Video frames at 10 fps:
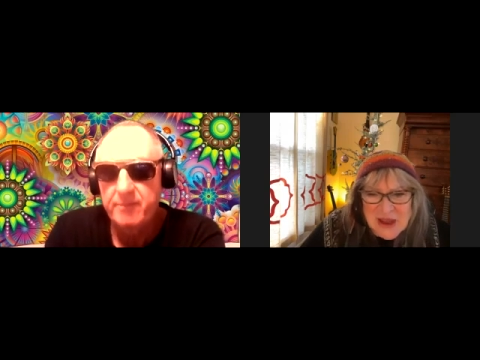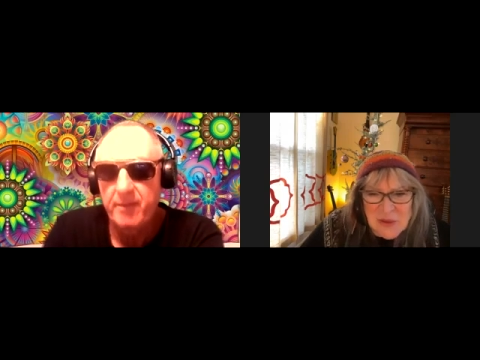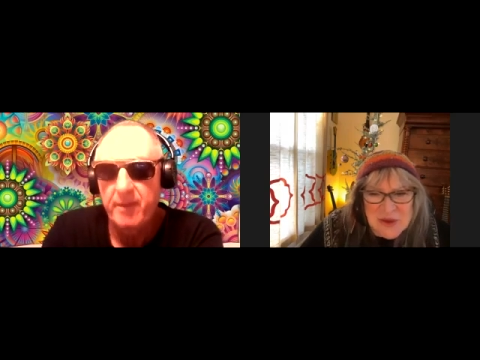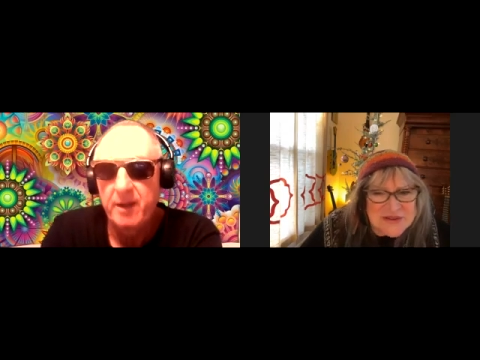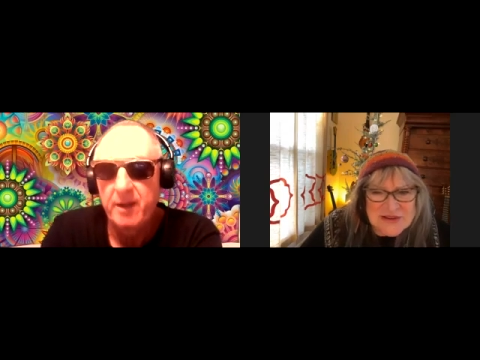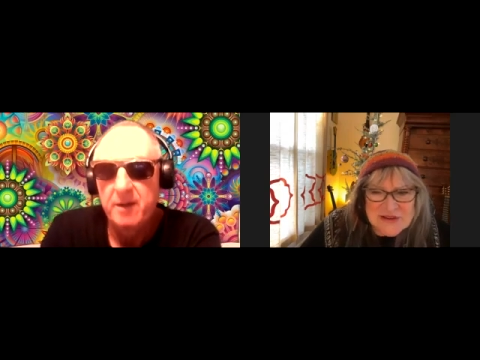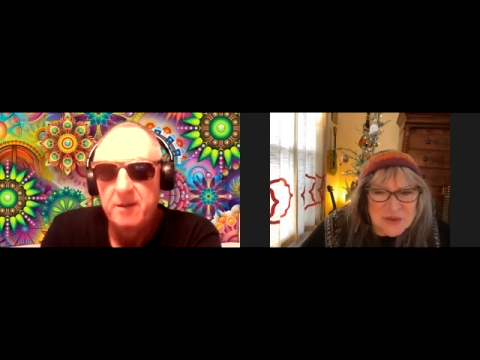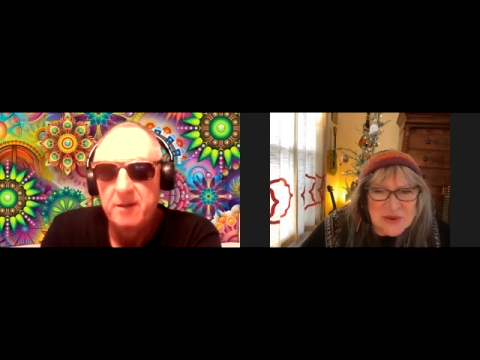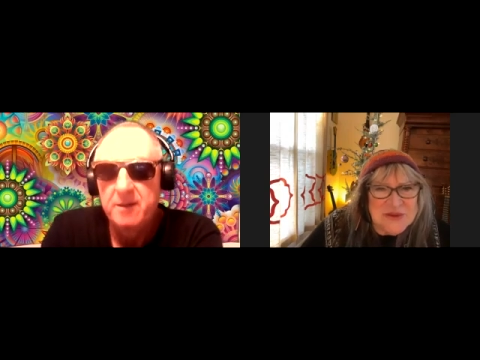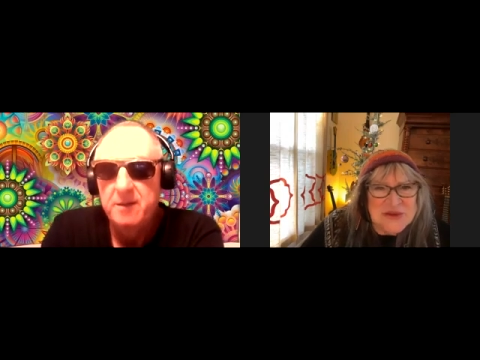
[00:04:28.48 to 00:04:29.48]
Speaker 1: I wasn't one
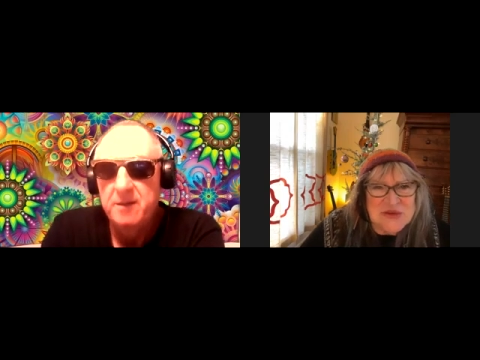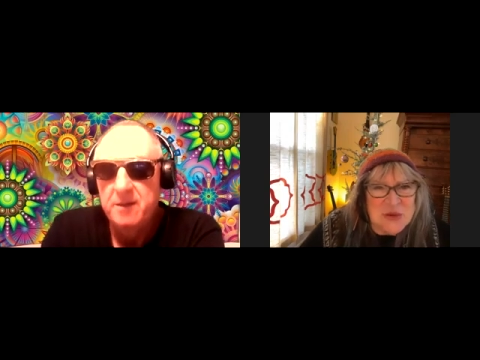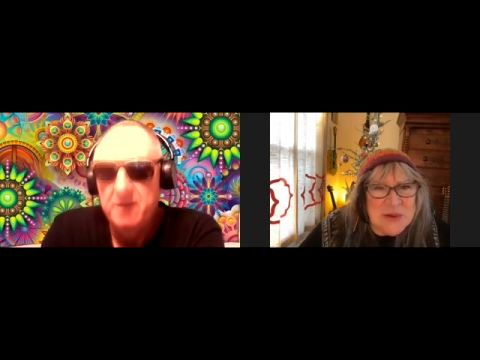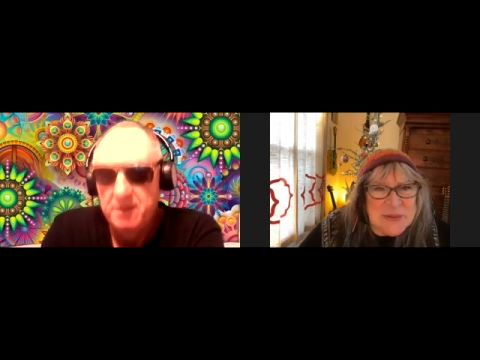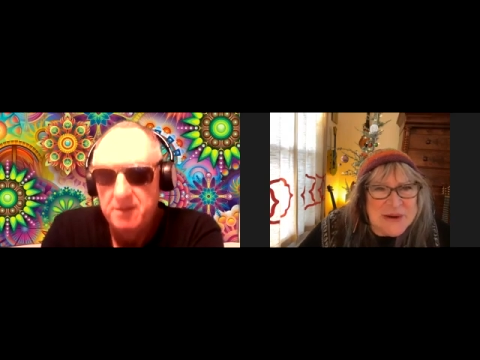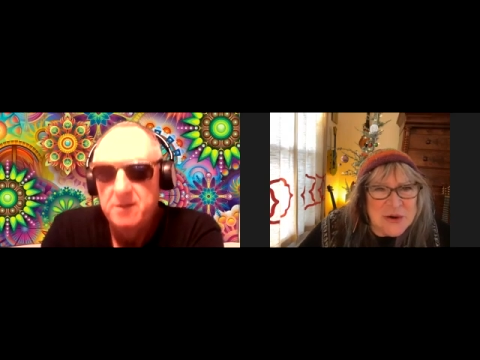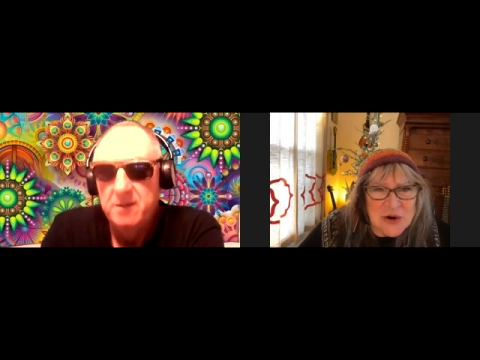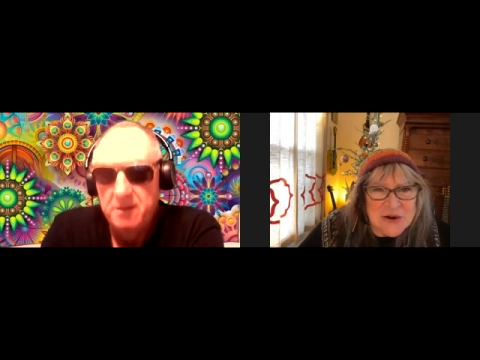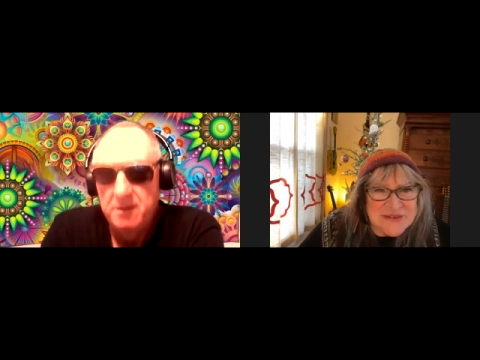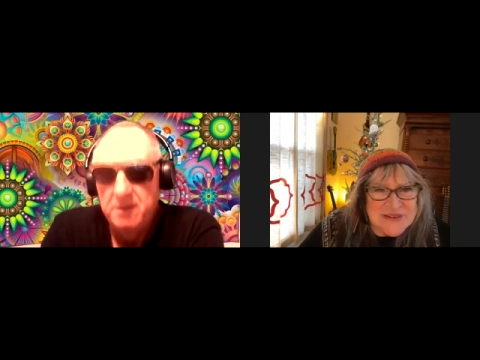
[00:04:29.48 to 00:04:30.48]
of the screaming
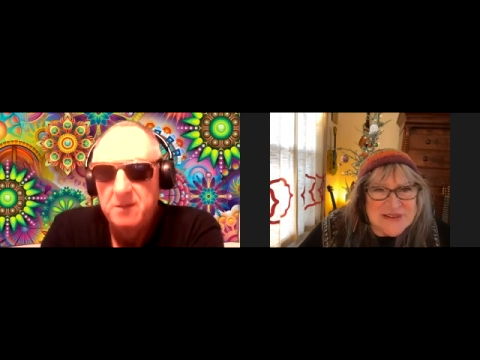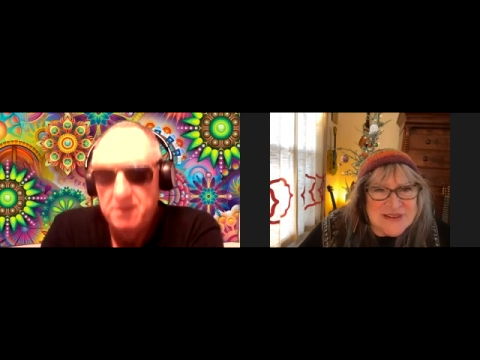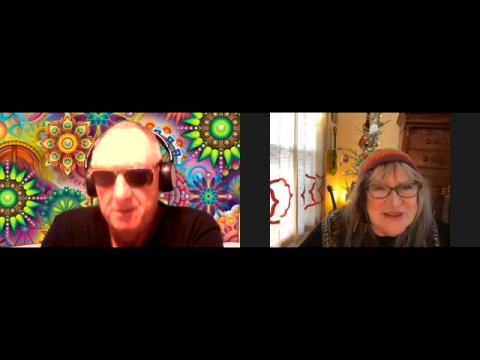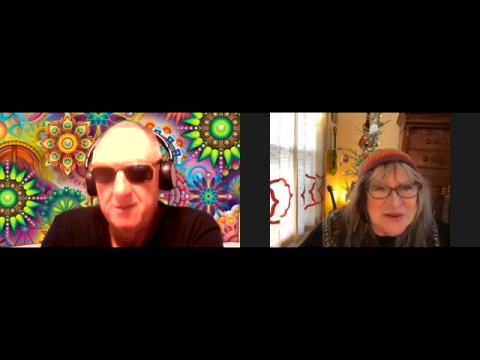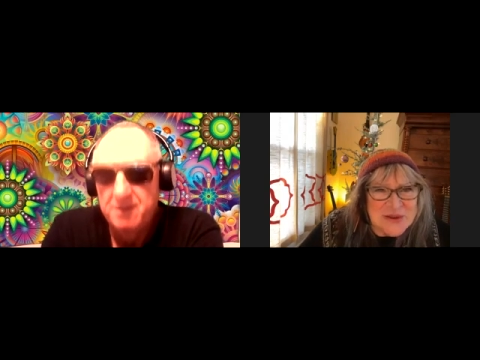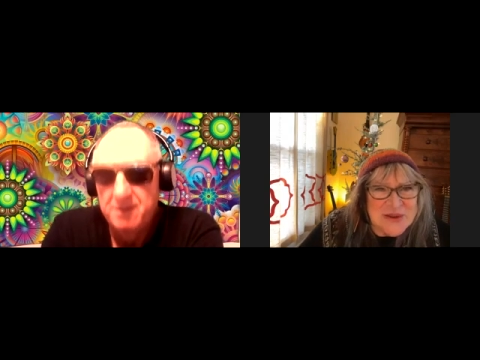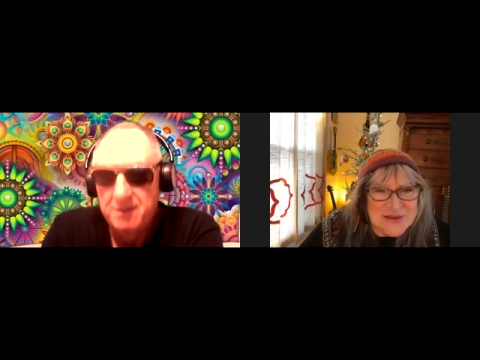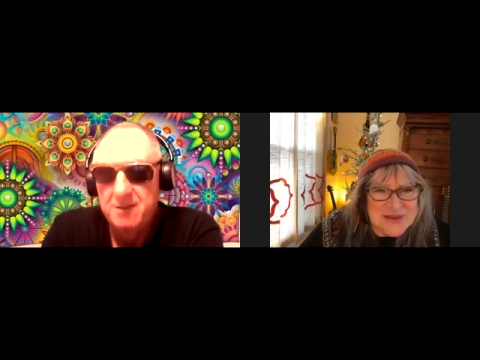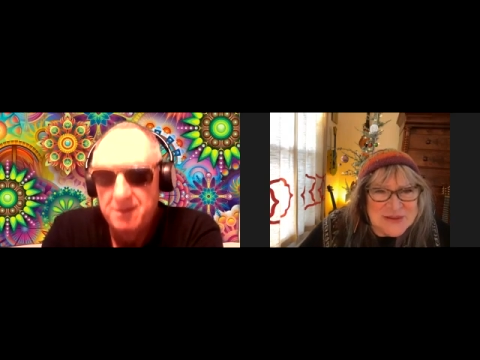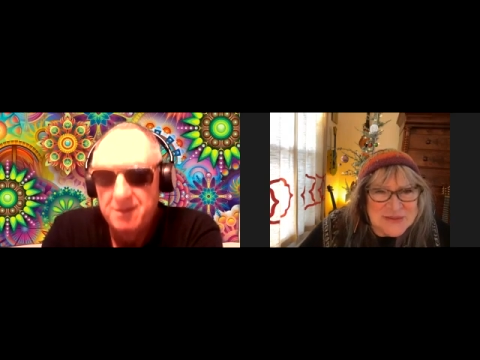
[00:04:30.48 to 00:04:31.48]
girls in the in
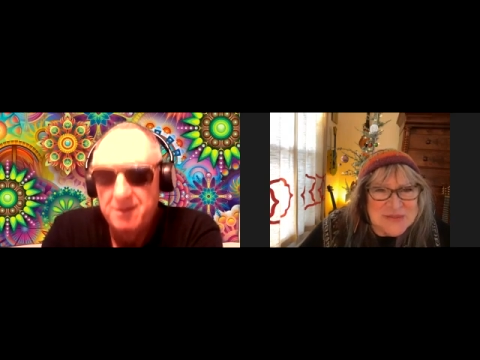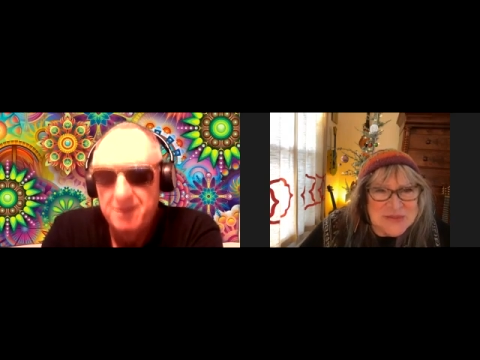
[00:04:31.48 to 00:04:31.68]
the